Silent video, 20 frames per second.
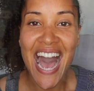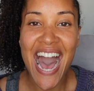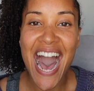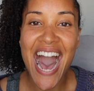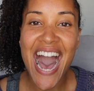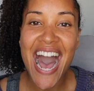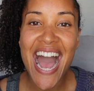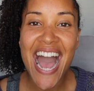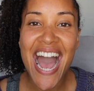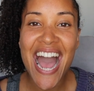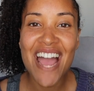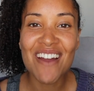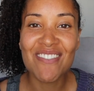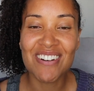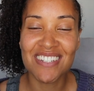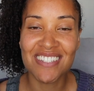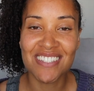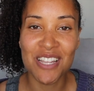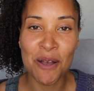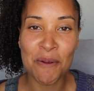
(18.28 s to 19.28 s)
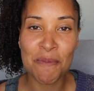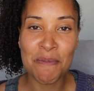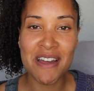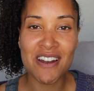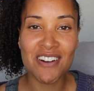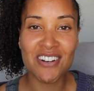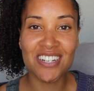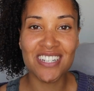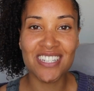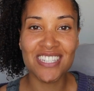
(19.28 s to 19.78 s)
Hi Rockstar
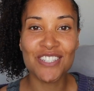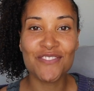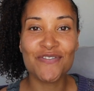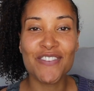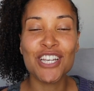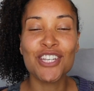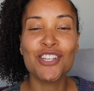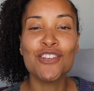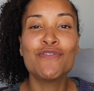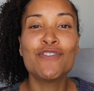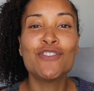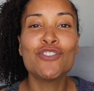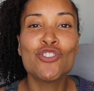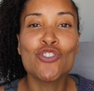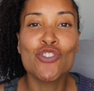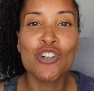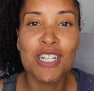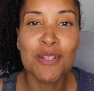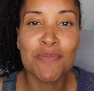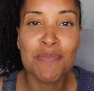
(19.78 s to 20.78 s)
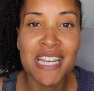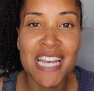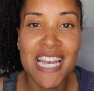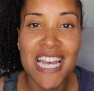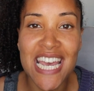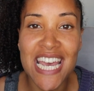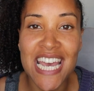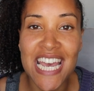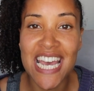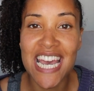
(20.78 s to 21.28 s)
Parents, thank you for joining me
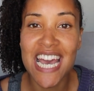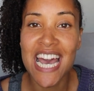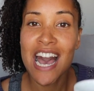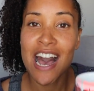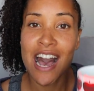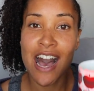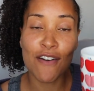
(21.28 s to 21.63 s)
here.